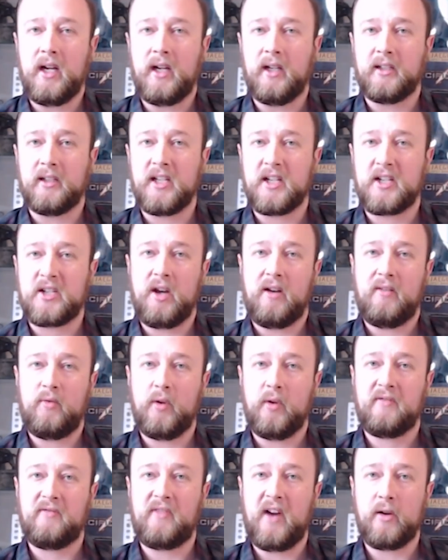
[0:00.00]
kicks off
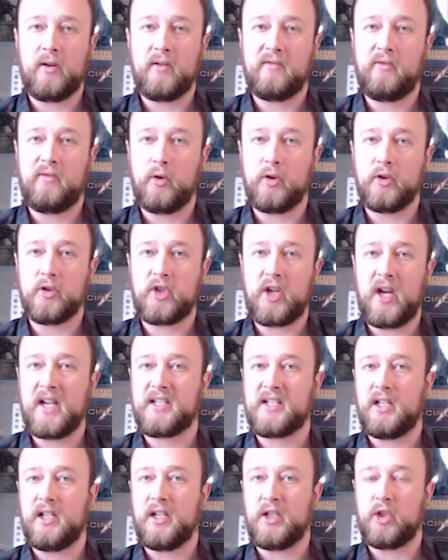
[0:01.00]
with Fire and Forge,
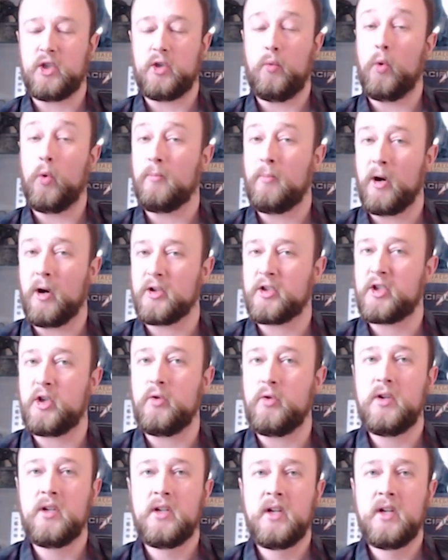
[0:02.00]
Escalation to War Part 2.